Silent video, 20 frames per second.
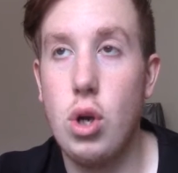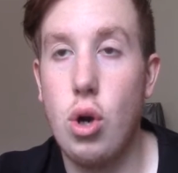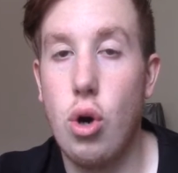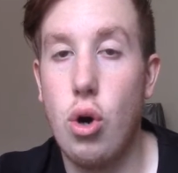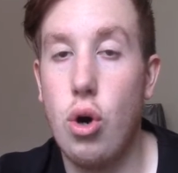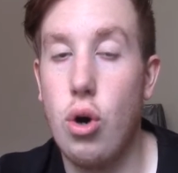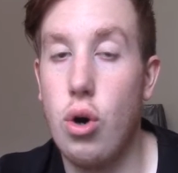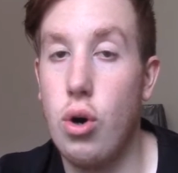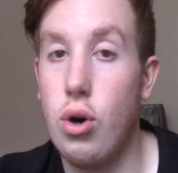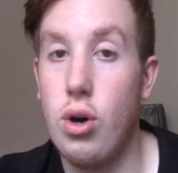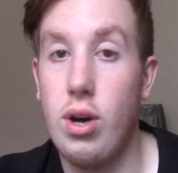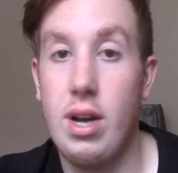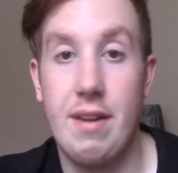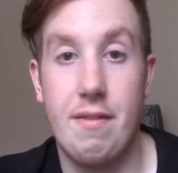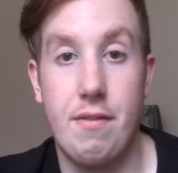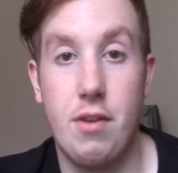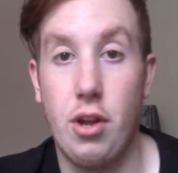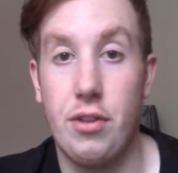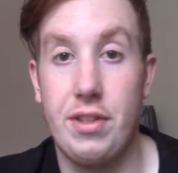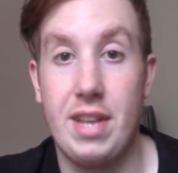Or
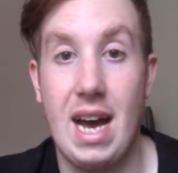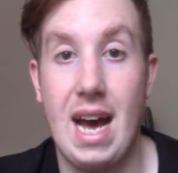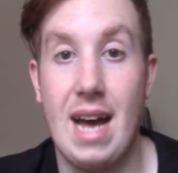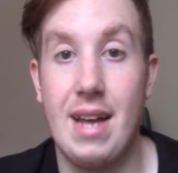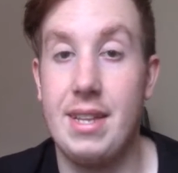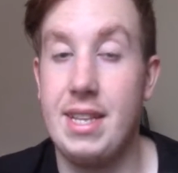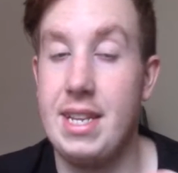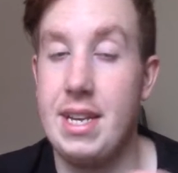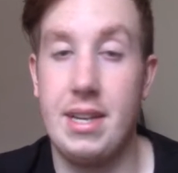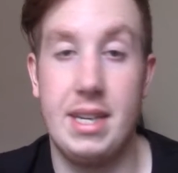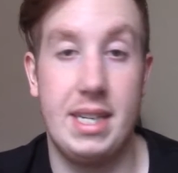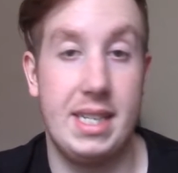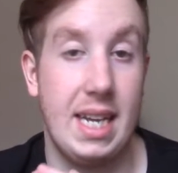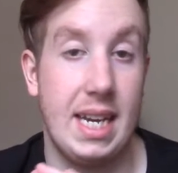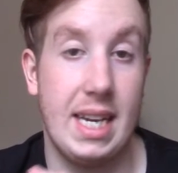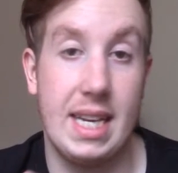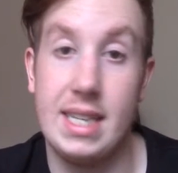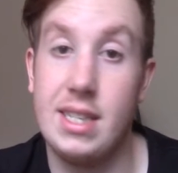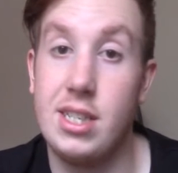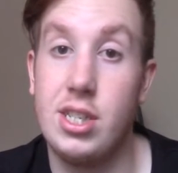if not that, The
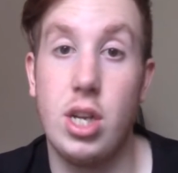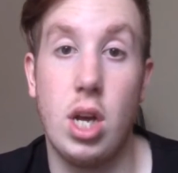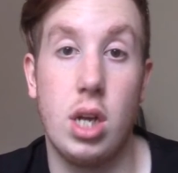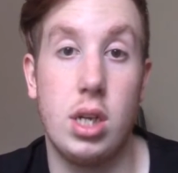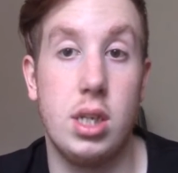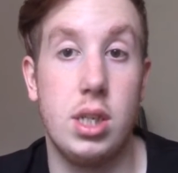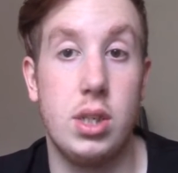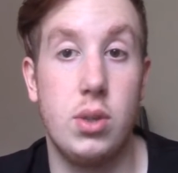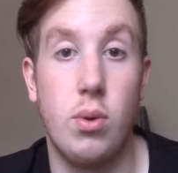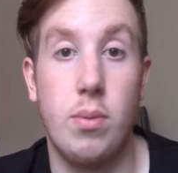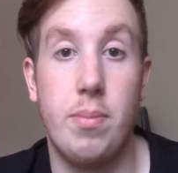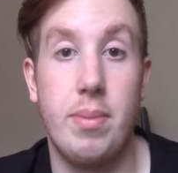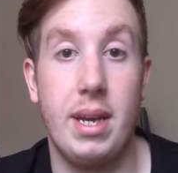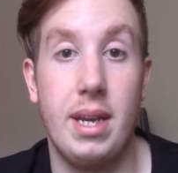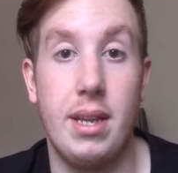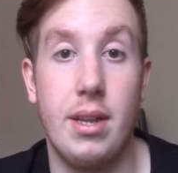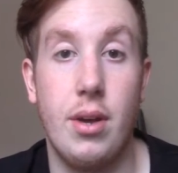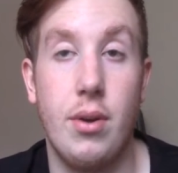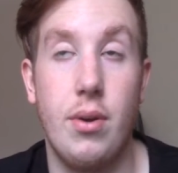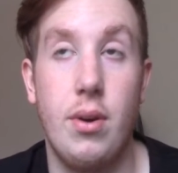Undertaker is certain to
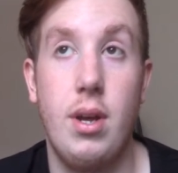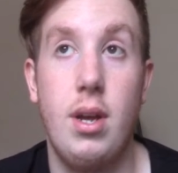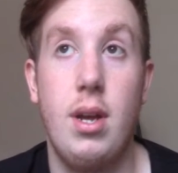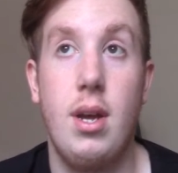appear though.